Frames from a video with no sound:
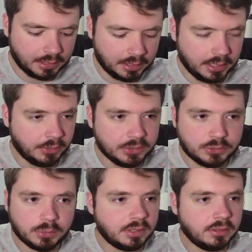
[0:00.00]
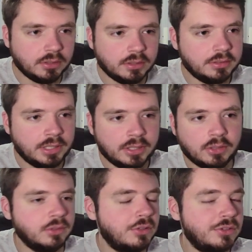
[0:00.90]
I always want to learn,
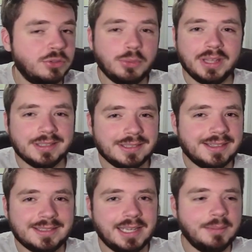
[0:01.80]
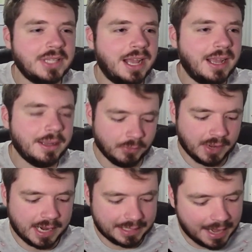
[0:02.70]
learn two things at the same time.
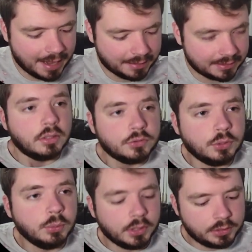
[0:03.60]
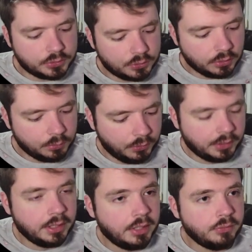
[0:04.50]
Why not? So we're going to start with
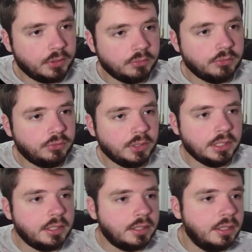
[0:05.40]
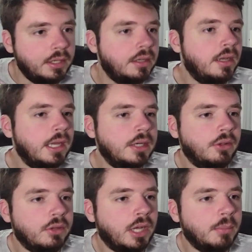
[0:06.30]
an if config, and
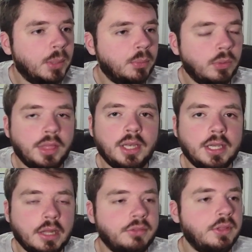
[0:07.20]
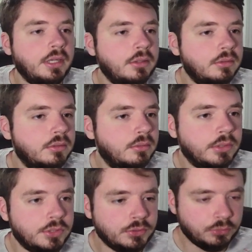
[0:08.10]
it'll come up with nothing,
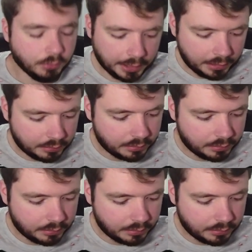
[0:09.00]
which is great.